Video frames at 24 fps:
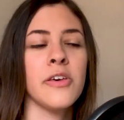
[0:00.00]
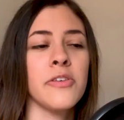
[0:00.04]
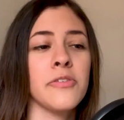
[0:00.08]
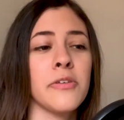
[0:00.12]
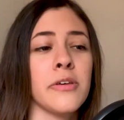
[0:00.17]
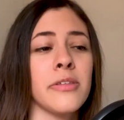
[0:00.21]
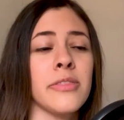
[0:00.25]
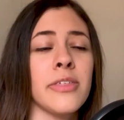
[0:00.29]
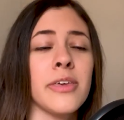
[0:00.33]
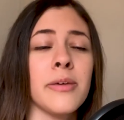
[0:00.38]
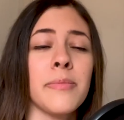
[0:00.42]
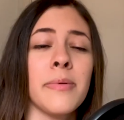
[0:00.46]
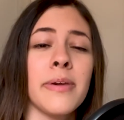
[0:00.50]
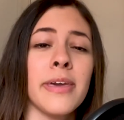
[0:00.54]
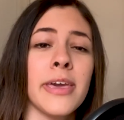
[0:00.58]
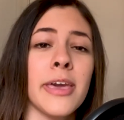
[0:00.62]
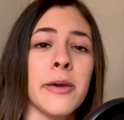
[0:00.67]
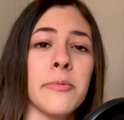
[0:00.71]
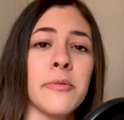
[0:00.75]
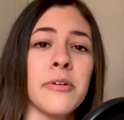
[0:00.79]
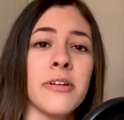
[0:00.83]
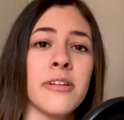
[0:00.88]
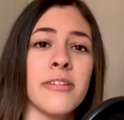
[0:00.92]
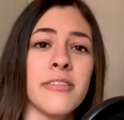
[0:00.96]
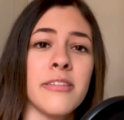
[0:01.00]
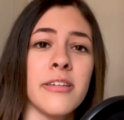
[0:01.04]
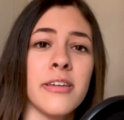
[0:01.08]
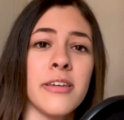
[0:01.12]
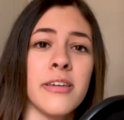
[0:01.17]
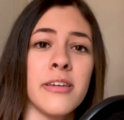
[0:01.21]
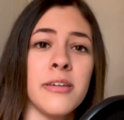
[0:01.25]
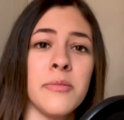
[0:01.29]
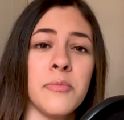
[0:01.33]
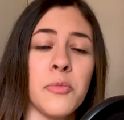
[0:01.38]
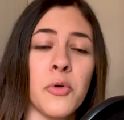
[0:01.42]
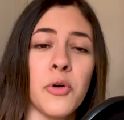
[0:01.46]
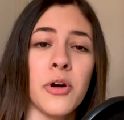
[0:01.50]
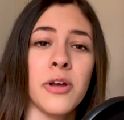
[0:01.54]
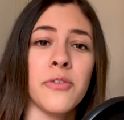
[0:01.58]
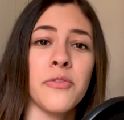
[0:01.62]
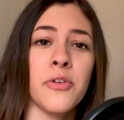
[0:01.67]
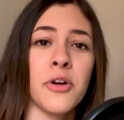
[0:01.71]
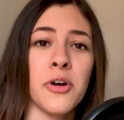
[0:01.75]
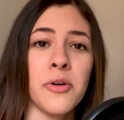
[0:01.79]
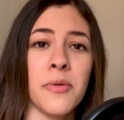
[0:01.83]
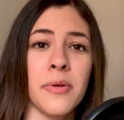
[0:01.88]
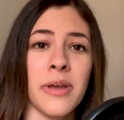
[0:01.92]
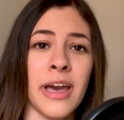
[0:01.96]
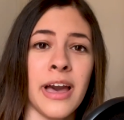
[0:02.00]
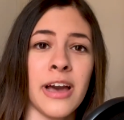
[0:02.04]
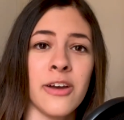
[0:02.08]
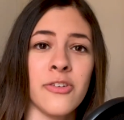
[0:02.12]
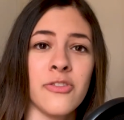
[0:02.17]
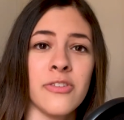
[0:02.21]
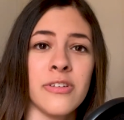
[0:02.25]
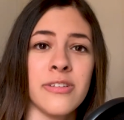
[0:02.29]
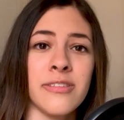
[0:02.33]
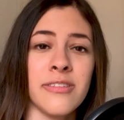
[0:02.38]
So I think being able to see more of her reaction